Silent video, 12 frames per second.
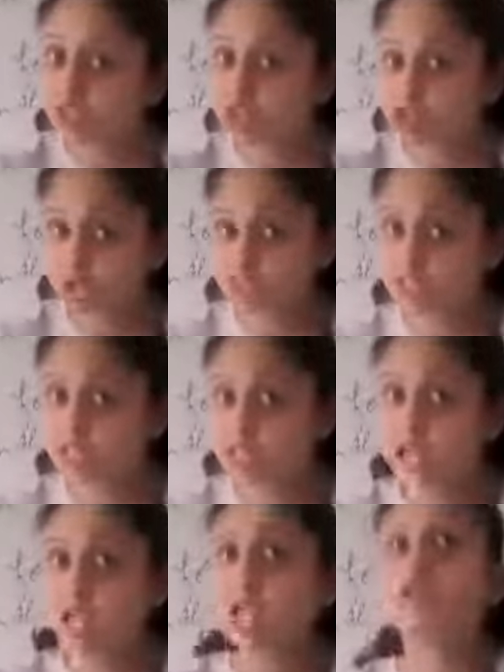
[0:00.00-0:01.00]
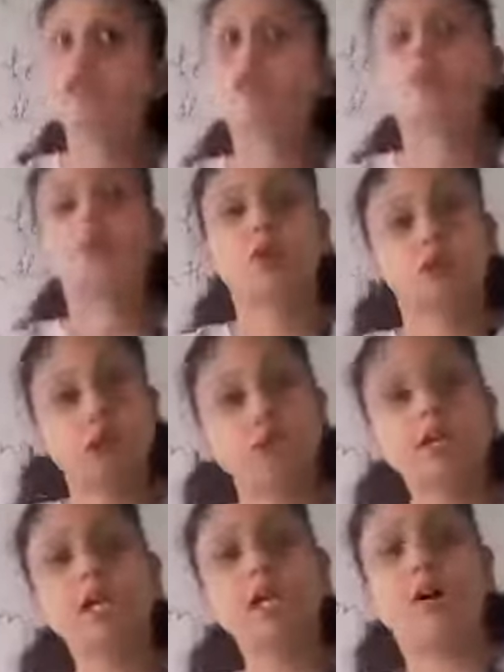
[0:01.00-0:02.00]
condition, so
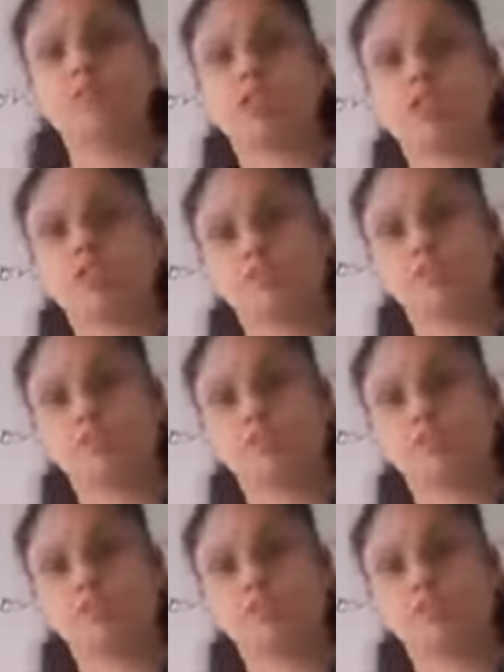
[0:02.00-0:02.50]
whatever comes,